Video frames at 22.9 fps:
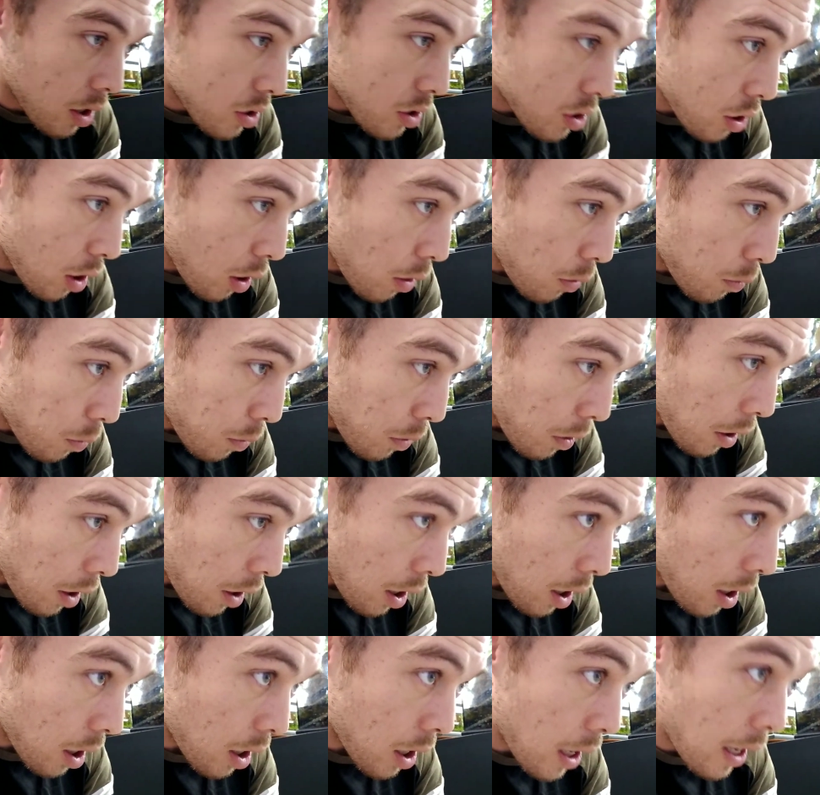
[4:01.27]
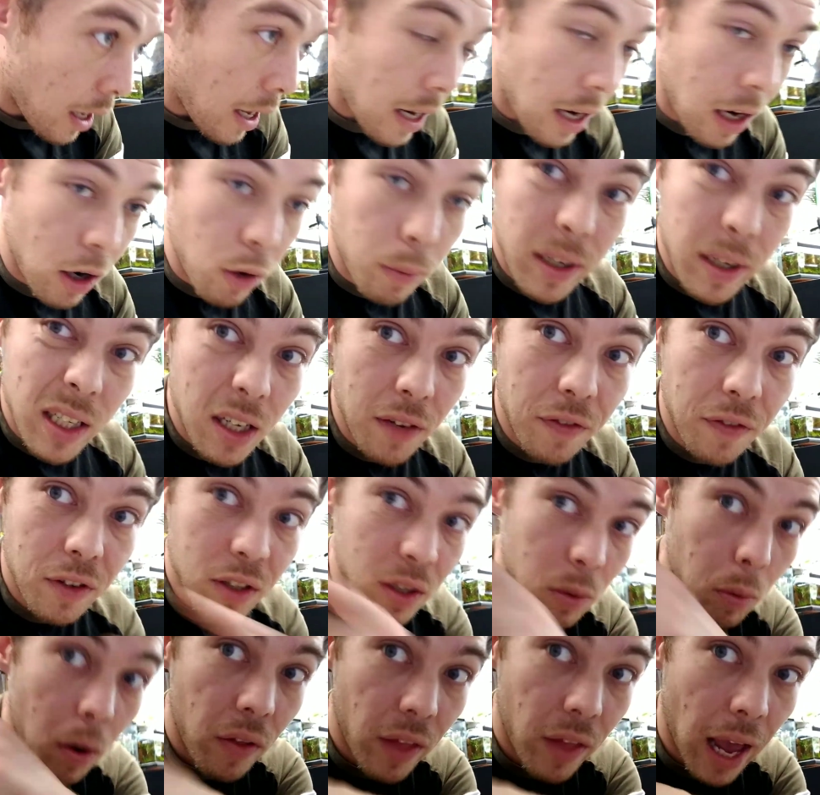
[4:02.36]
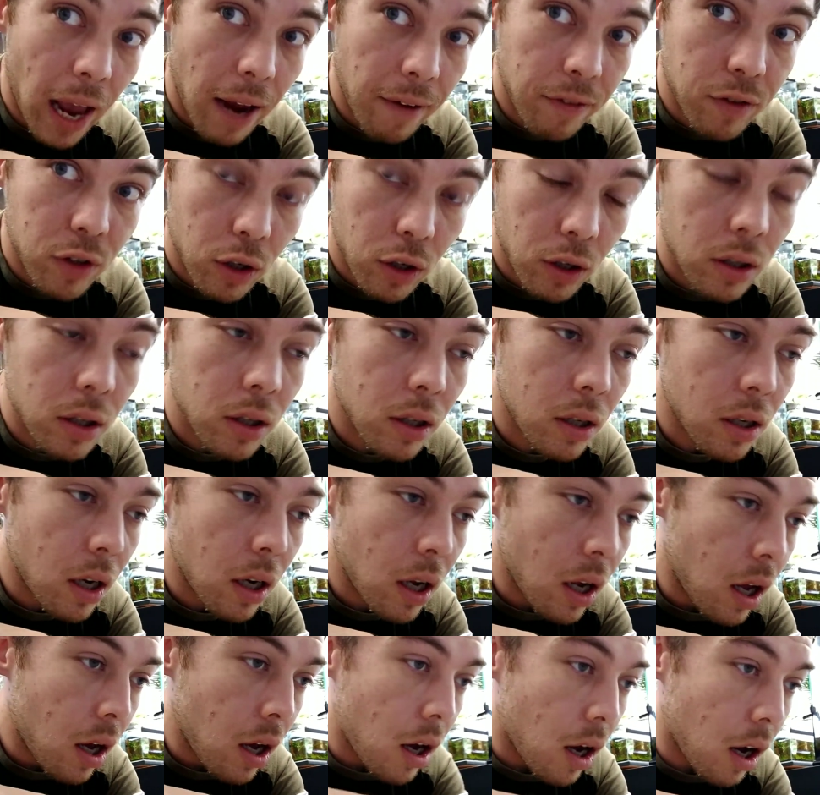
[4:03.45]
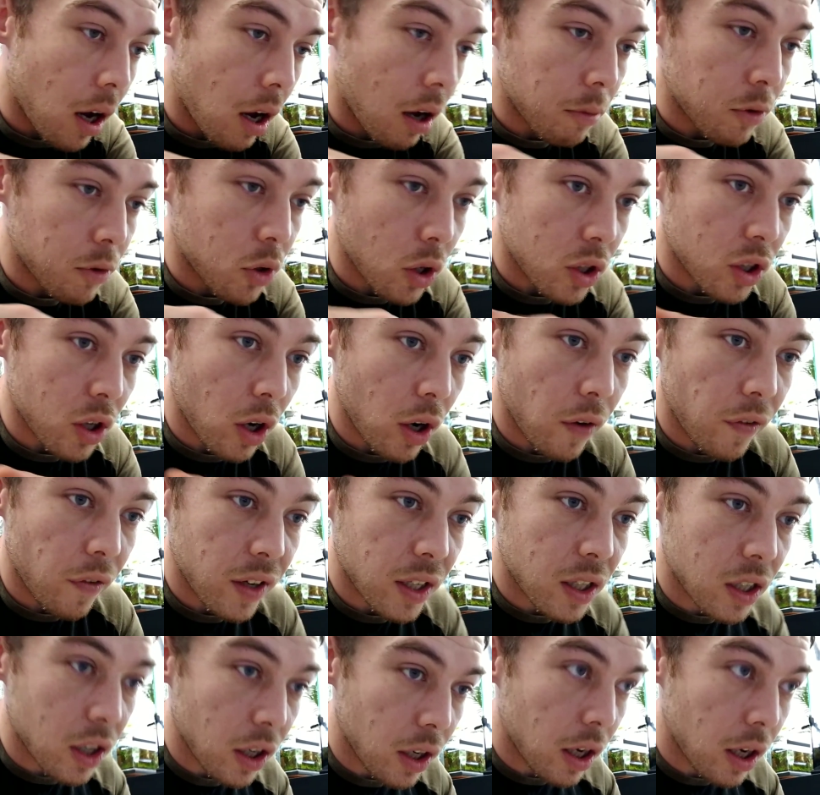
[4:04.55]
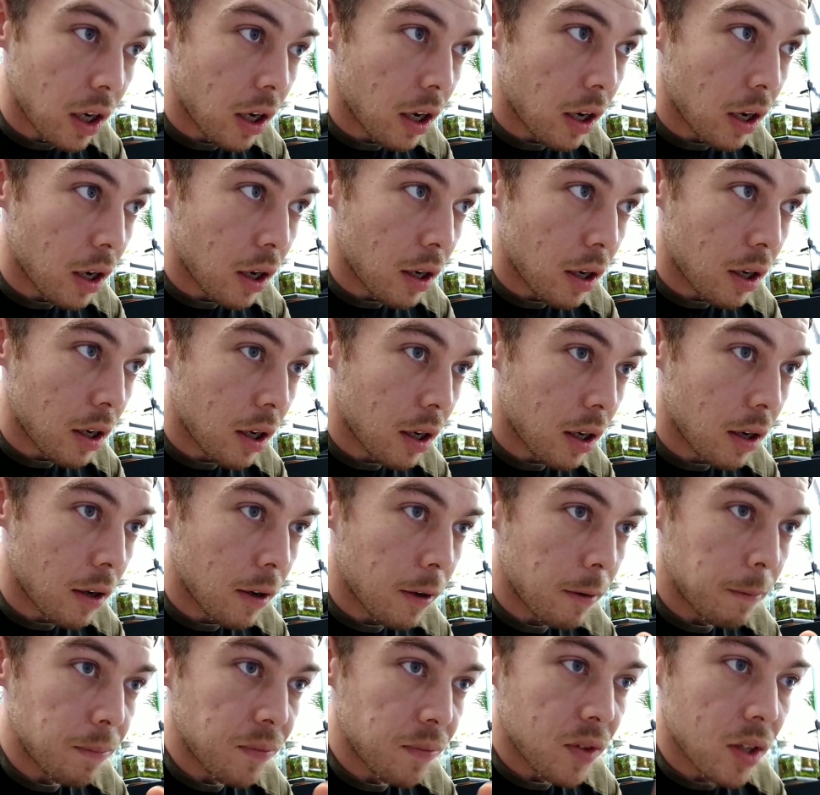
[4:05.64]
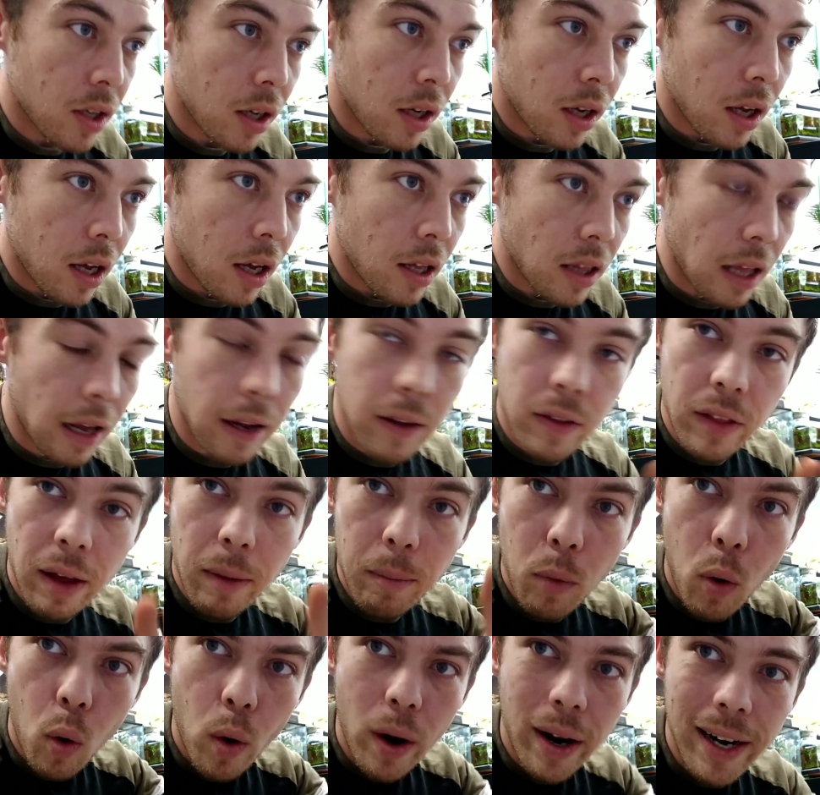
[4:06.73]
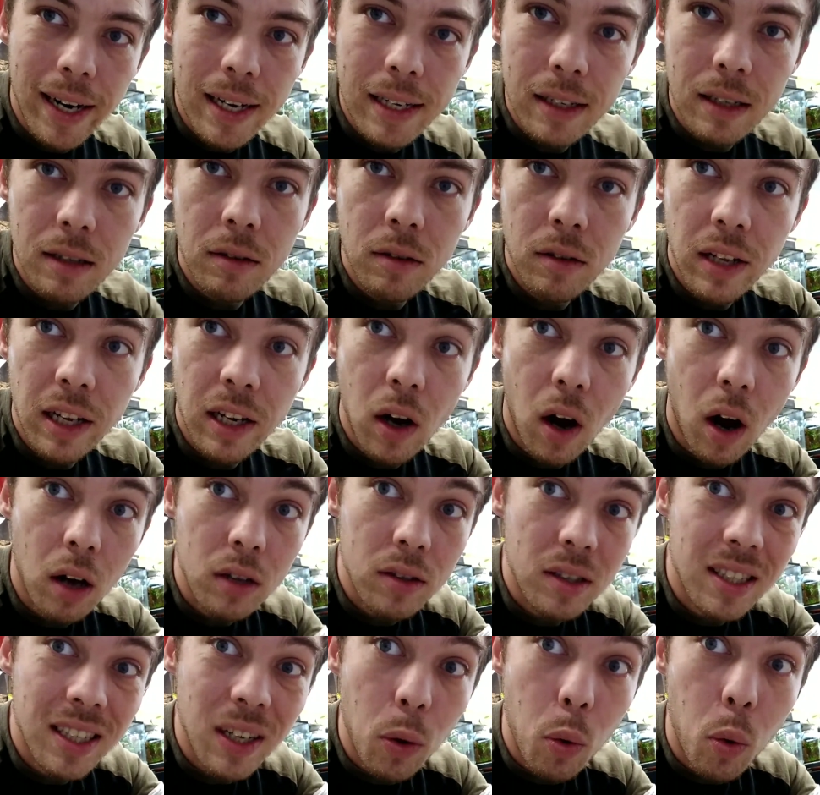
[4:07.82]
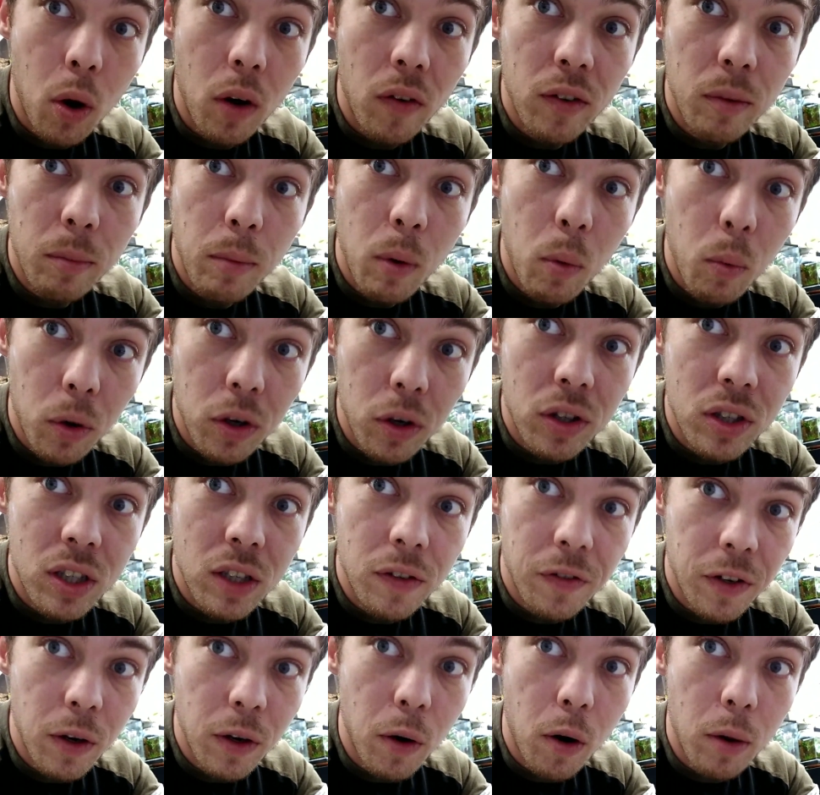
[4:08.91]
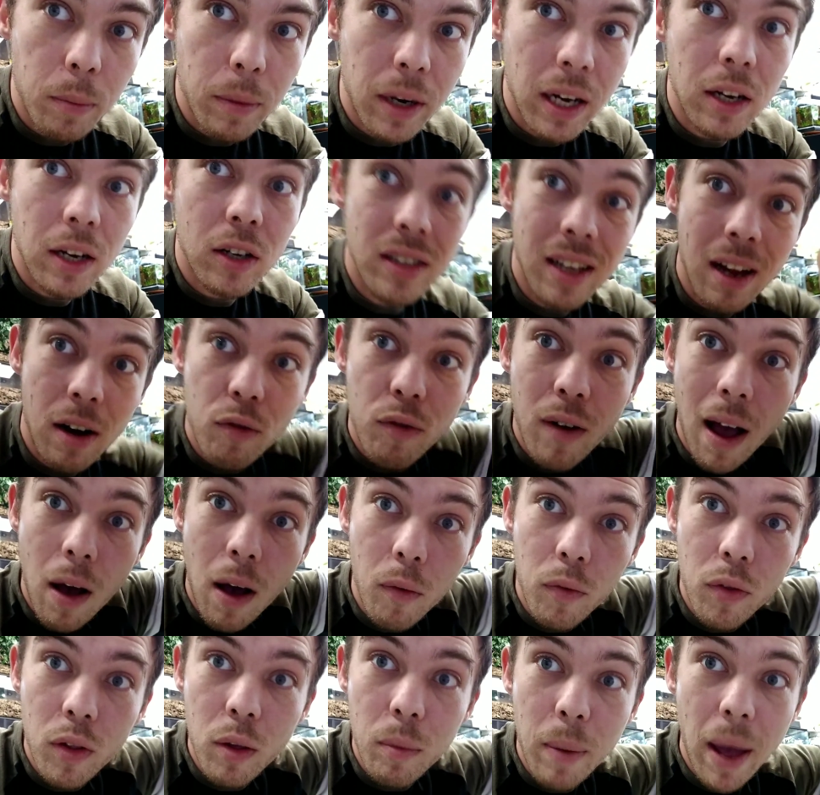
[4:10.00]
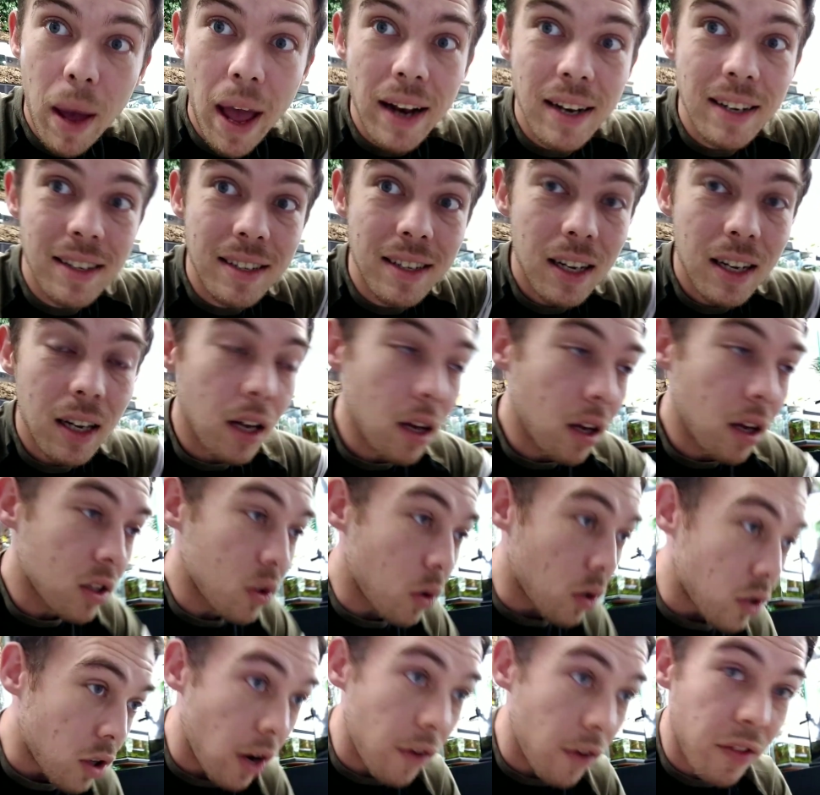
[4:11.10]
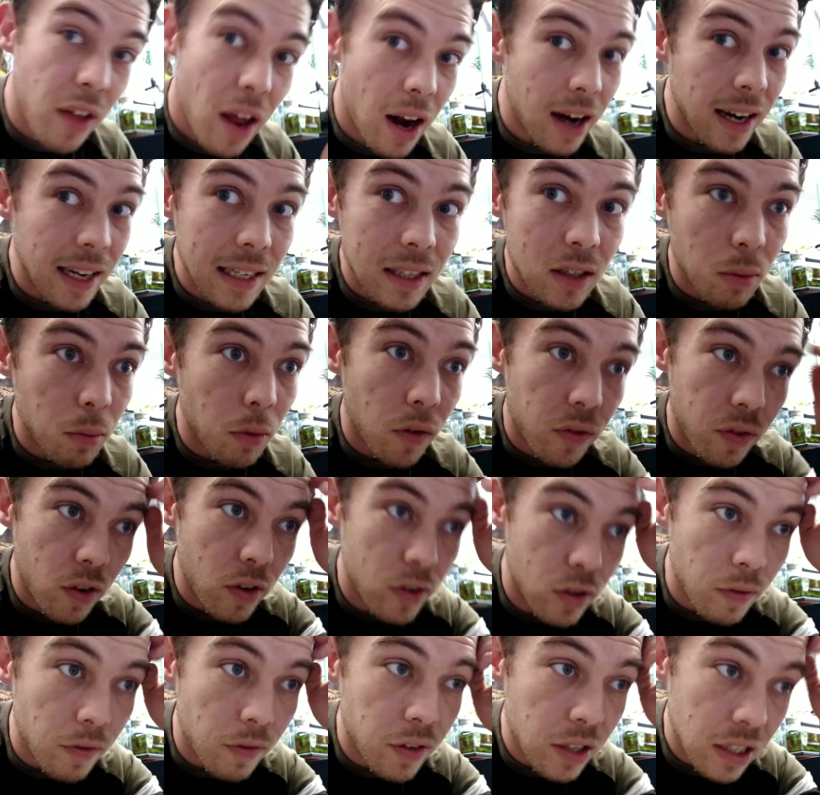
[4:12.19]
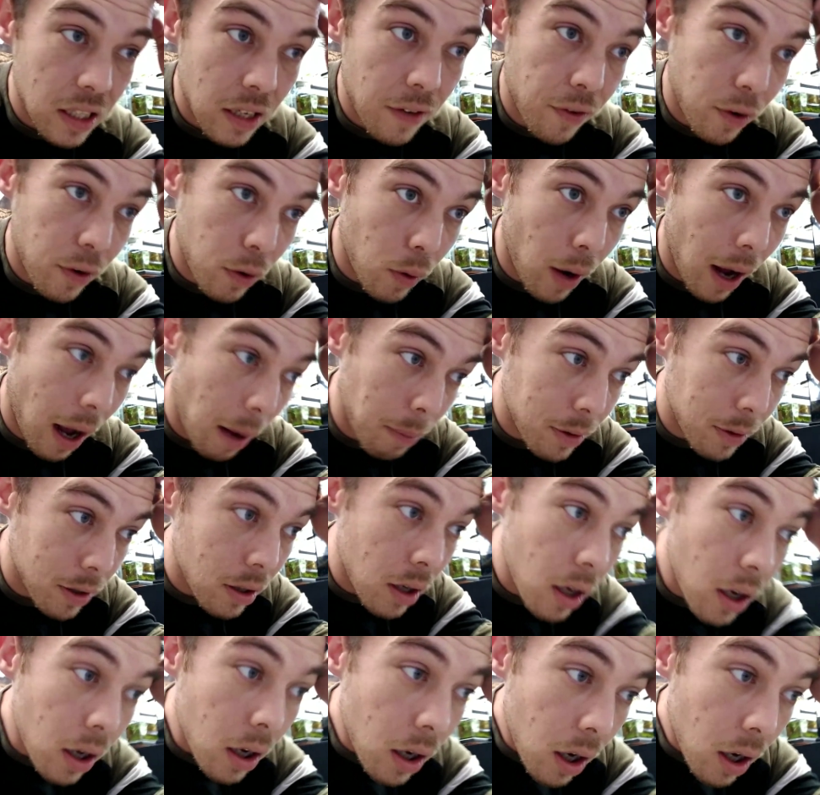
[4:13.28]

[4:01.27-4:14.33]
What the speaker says: So a little bit different to what they've done. So I don't know if it's gonna, they're more hidden. They can't see all of them at once, if you know what I mean, because they're round the bend. So I don't know if they'll eat them or if something different will happen.